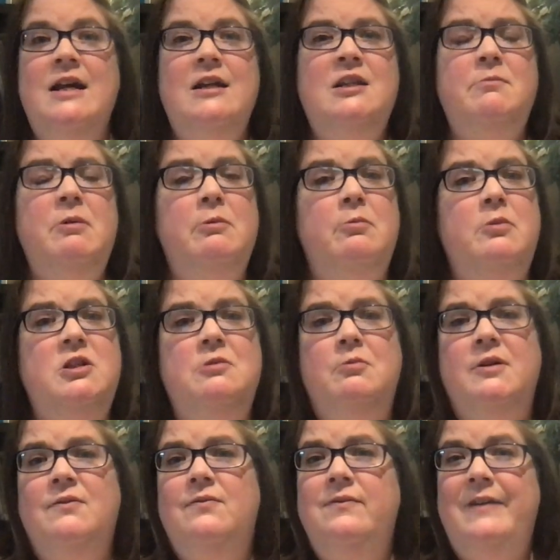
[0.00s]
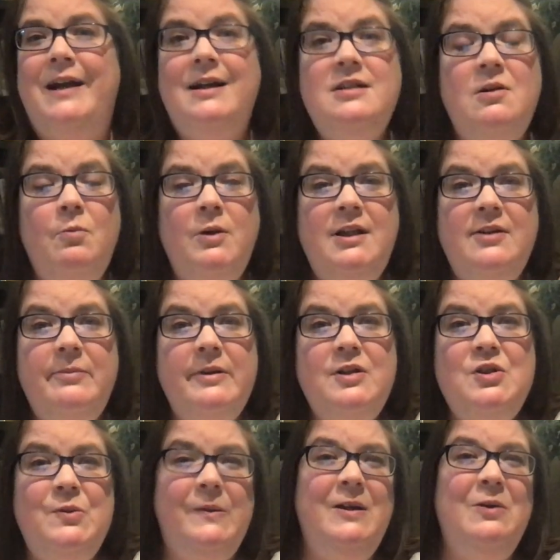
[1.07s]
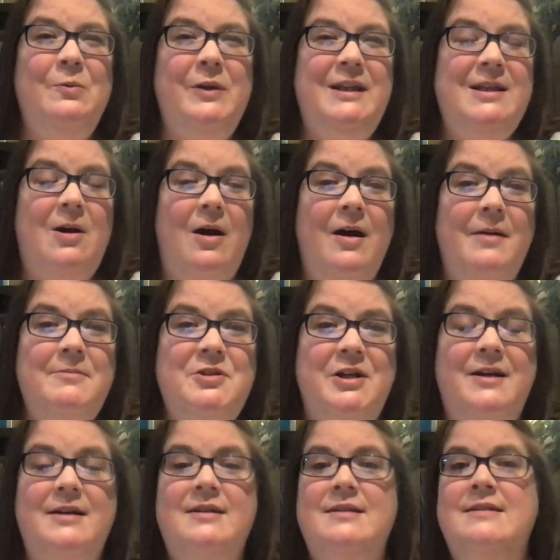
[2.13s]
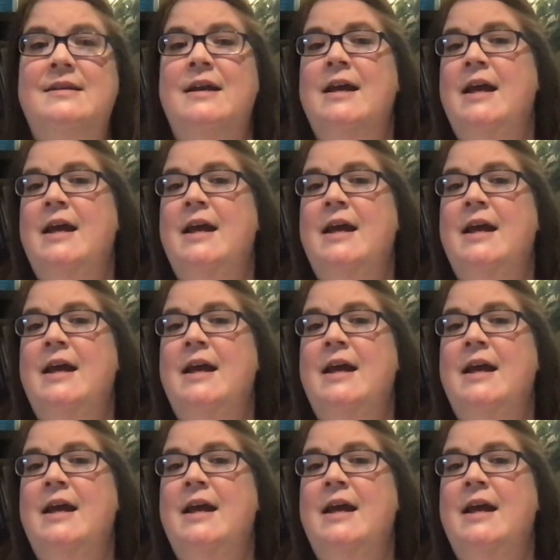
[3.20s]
to be able to reflect on what they've been doing with the objects